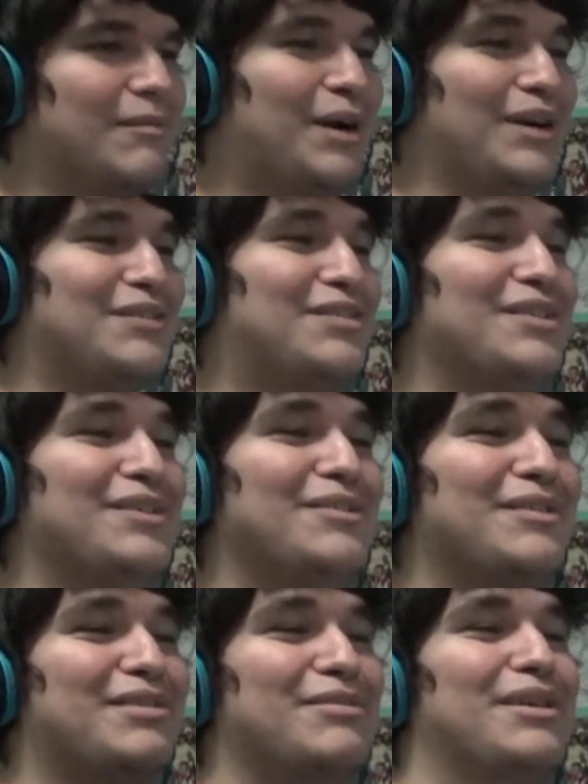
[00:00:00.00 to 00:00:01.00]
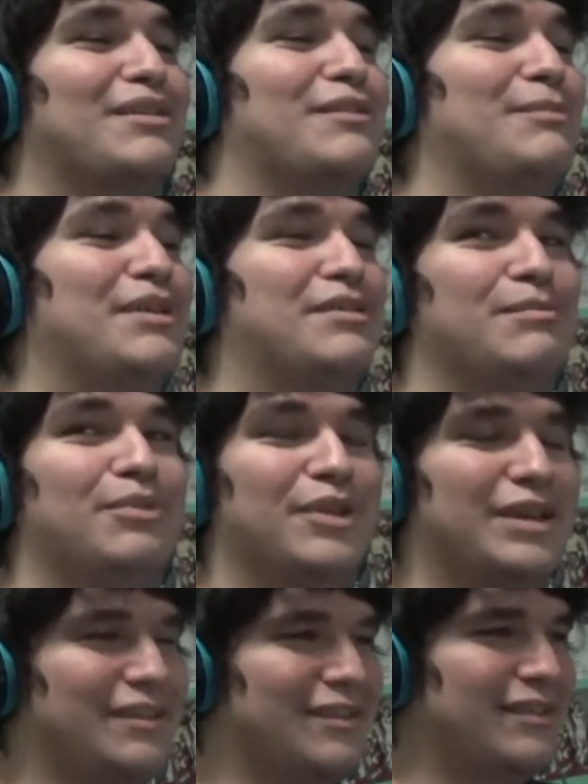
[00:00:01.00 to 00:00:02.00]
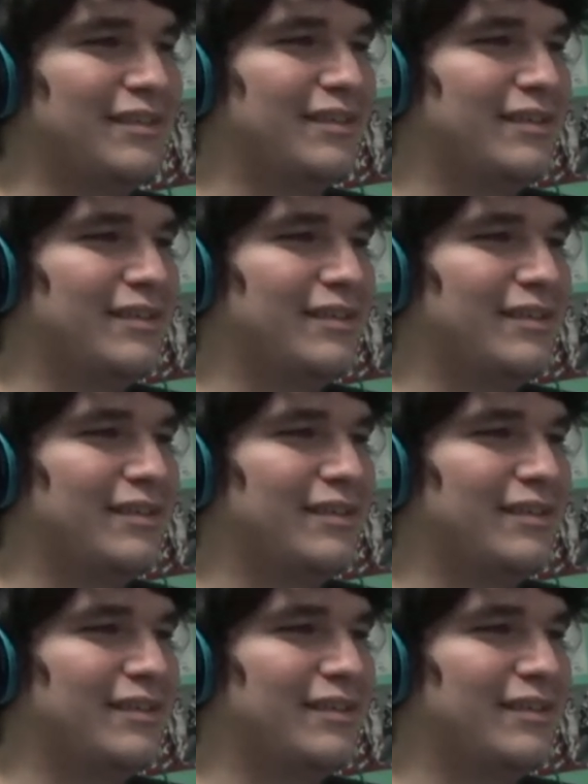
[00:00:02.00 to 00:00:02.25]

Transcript: Part two, three exclamation points.